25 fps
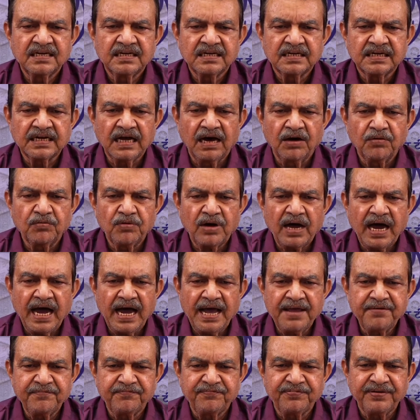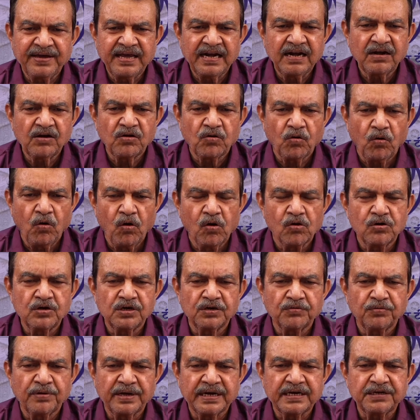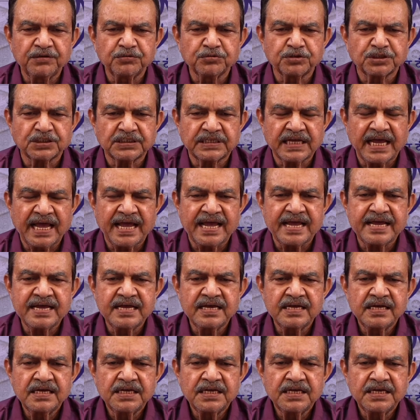Now, I feel cold, when you say,